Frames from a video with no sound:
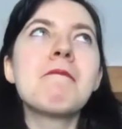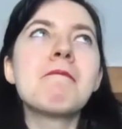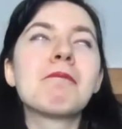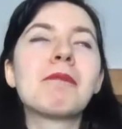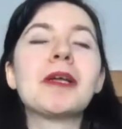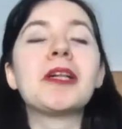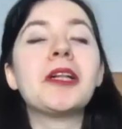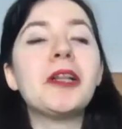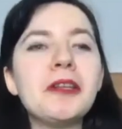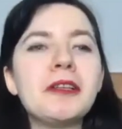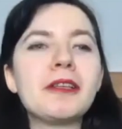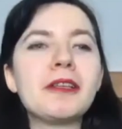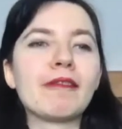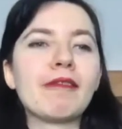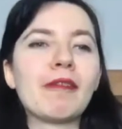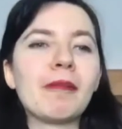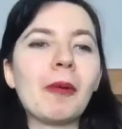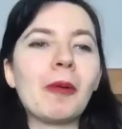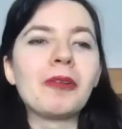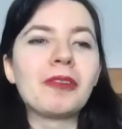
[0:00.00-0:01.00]
precludes her
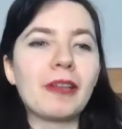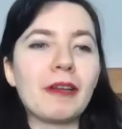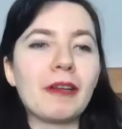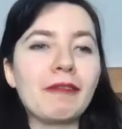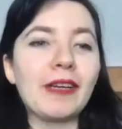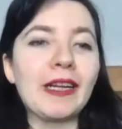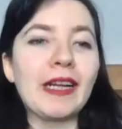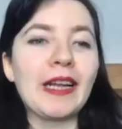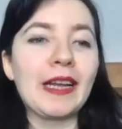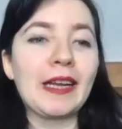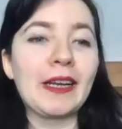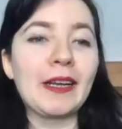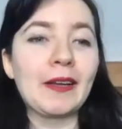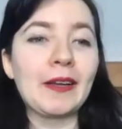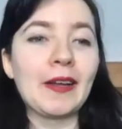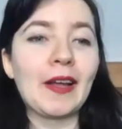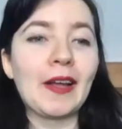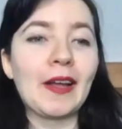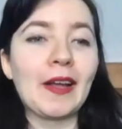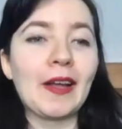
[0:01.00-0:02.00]
from also
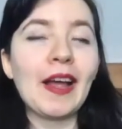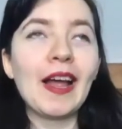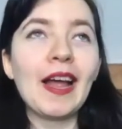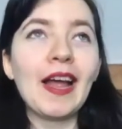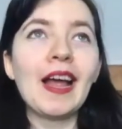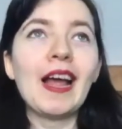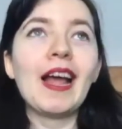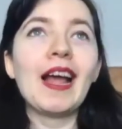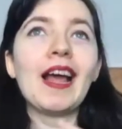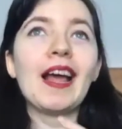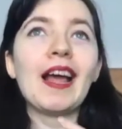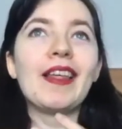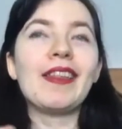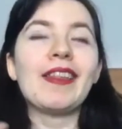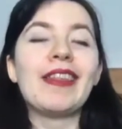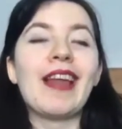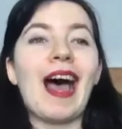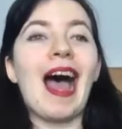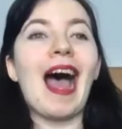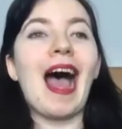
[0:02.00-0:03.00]
feeling
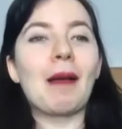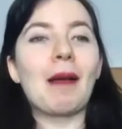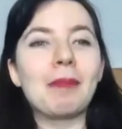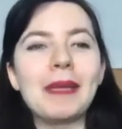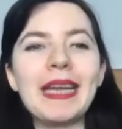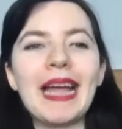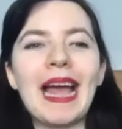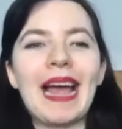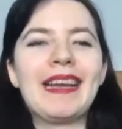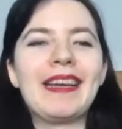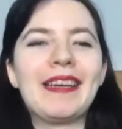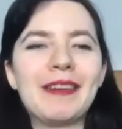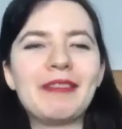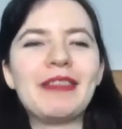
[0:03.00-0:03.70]
the happy end of the